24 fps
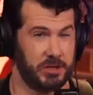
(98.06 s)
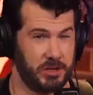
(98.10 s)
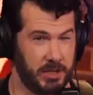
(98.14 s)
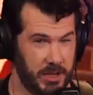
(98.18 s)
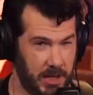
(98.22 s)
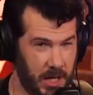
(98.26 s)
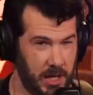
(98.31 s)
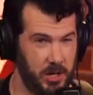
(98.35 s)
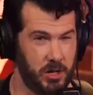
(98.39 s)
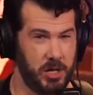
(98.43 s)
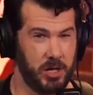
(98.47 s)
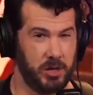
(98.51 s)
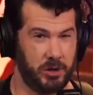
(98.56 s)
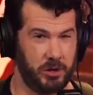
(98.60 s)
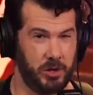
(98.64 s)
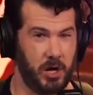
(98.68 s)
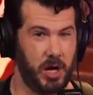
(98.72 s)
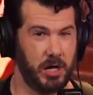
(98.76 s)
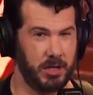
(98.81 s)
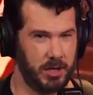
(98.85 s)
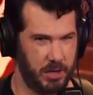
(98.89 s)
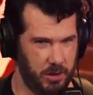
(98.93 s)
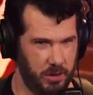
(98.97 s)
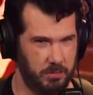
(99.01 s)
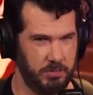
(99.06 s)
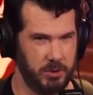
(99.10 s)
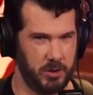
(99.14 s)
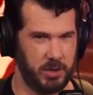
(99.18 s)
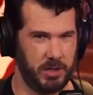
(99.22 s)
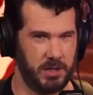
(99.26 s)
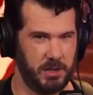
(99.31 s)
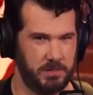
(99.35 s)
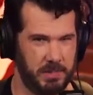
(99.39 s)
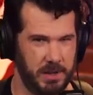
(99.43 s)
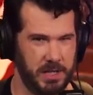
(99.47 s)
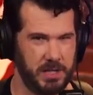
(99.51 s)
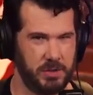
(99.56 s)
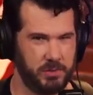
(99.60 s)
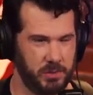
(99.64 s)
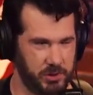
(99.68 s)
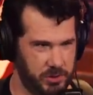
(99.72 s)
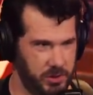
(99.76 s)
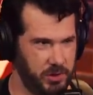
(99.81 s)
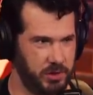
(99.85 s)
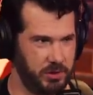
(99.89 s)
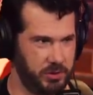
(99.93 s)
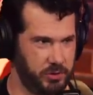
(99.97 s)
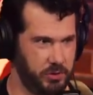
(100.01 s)
just like I know you thought, you know, Beauty and the Beast
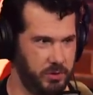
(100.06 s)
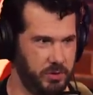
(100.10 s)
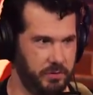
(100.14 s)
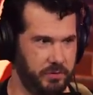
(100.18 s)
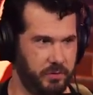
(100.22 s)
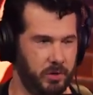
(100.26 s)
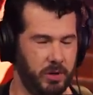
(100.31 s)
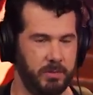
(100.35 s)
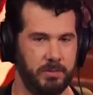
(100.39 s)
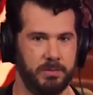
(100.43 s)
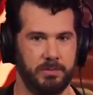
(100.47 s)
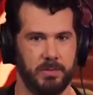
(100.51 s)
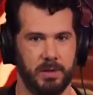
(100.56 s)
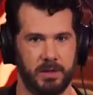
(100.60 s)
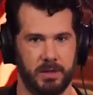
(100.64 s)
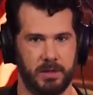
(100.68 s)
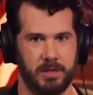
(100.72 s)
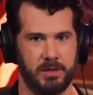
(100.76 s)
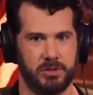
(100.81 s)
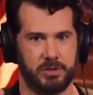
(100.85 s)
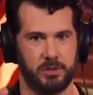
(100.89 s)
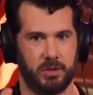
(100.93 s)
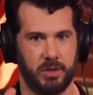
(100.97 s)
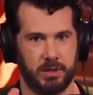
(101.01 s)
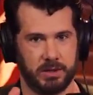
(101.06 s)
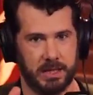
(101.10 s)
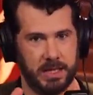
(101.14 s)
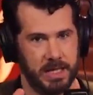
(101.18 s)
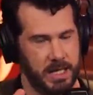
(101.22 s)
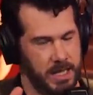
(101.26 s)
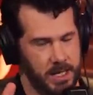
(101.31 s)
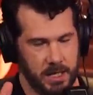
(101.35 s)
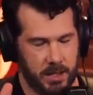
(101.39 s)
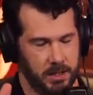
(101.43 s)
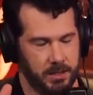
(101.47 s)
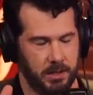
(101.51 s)
was true to form historically.